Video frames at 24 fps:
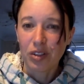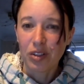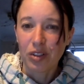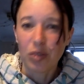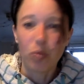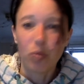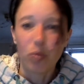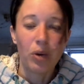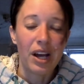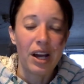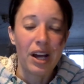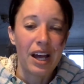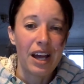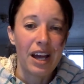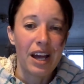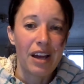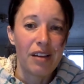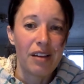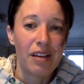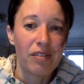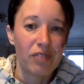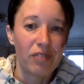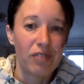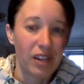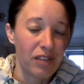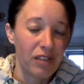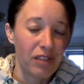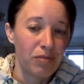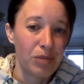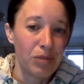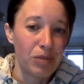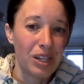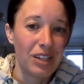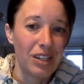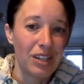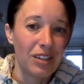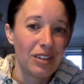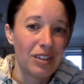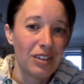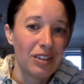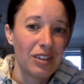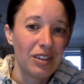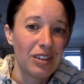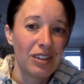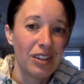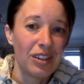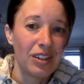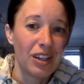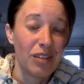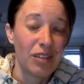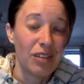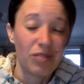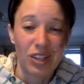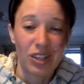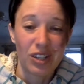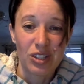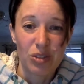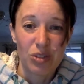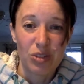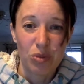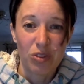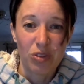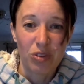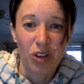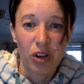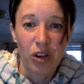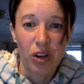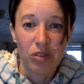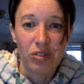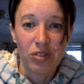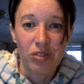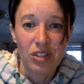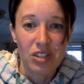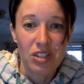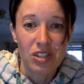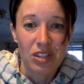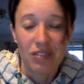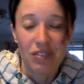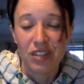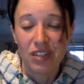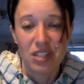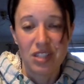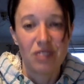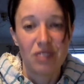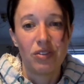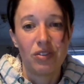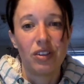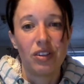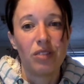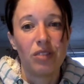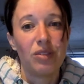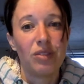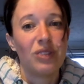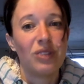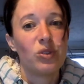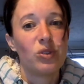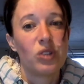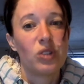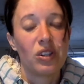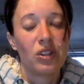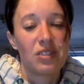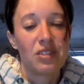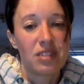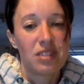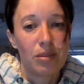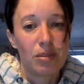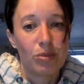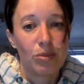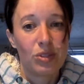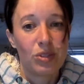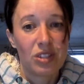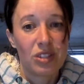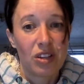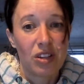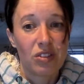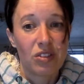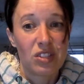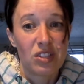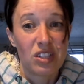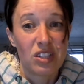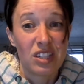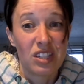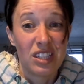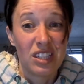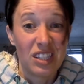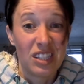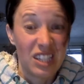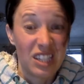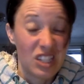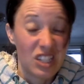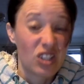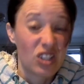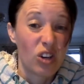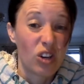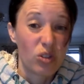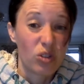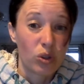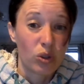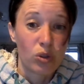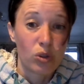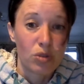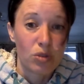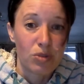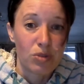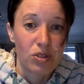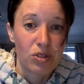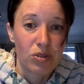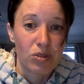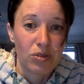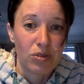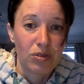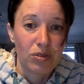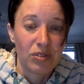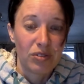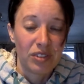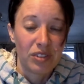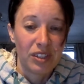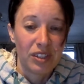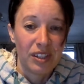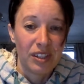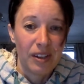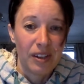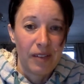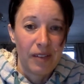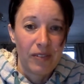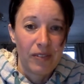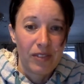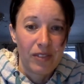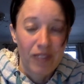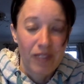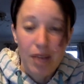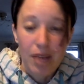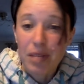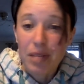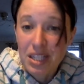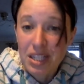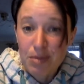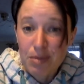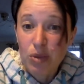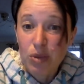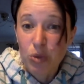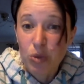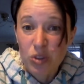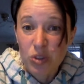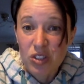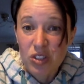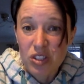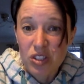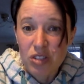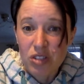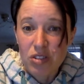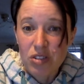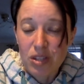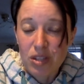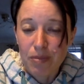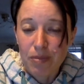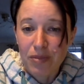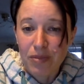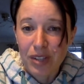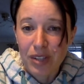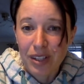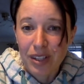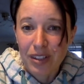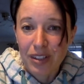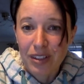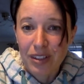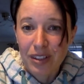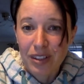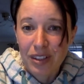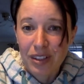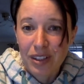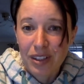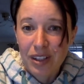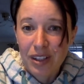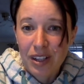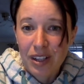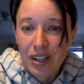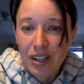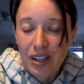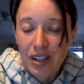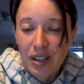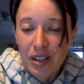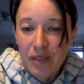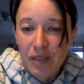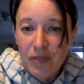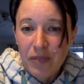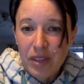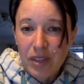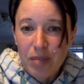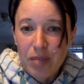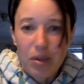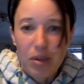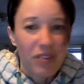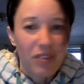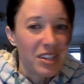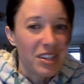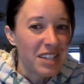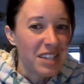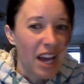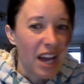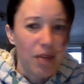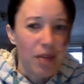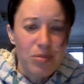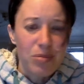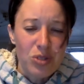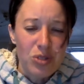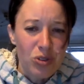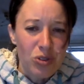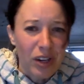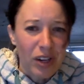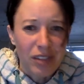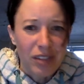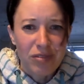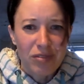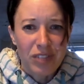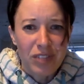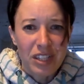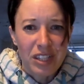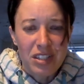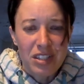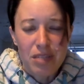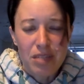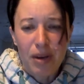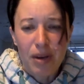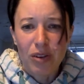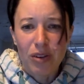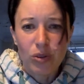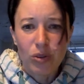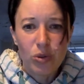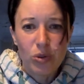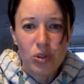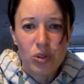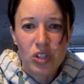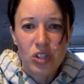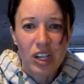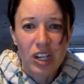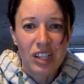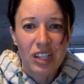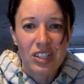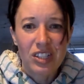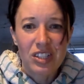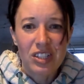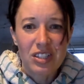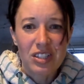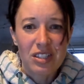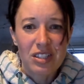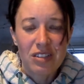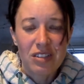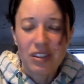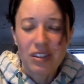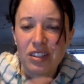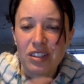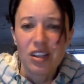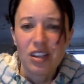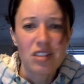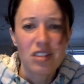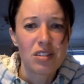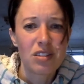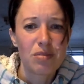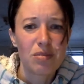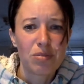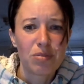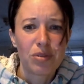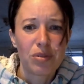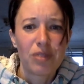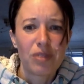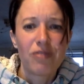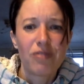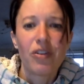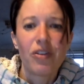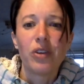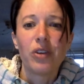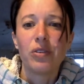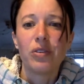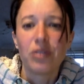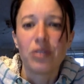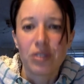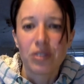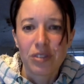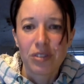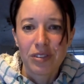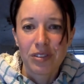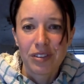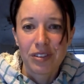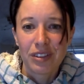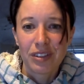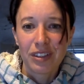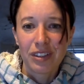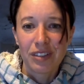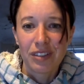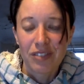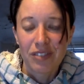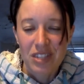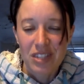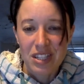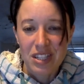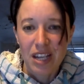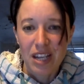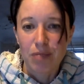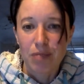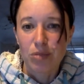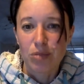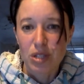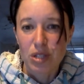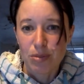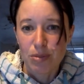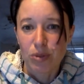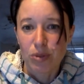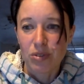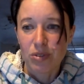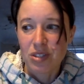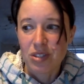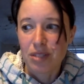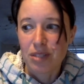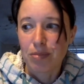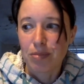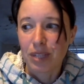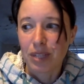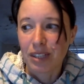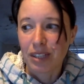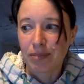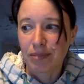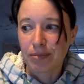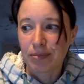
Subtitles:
where they've been infected with COVID and there's a very real chance someone's going to need to go to hospital. That makes me want to do something. But these abstract figures about laws changes, that doesn't provoke the same response in me.